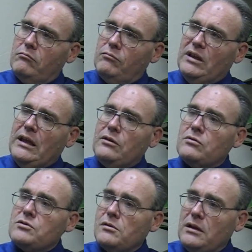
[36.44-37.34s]
begin
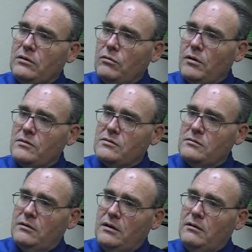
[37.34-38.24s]
your journey
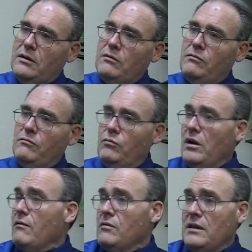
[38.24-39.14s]
towards
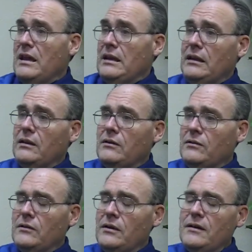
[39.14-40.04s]
wherever that
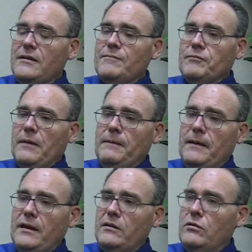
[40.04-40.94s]
is,
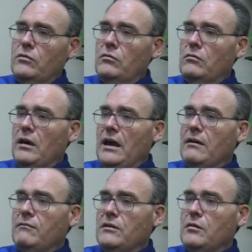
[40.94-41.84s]
that you
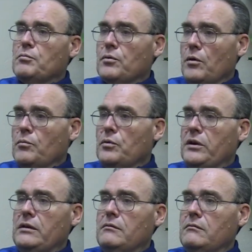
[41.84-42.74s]
have the
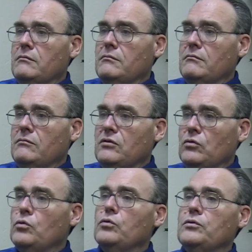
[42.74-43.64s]
appropriate
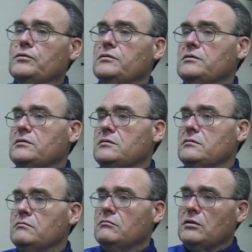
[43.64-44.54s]
tools,
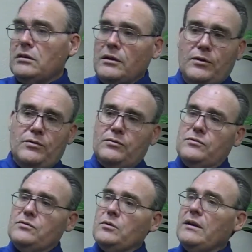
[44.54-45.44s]

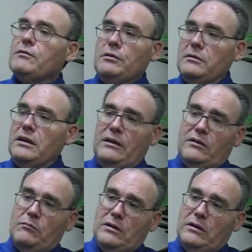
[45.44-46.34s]
clothes, whatever you need
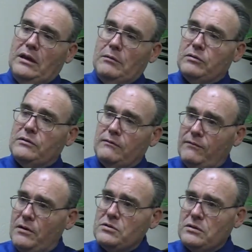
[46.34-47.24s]
to be able to
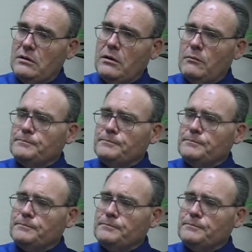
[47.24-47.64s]
function there.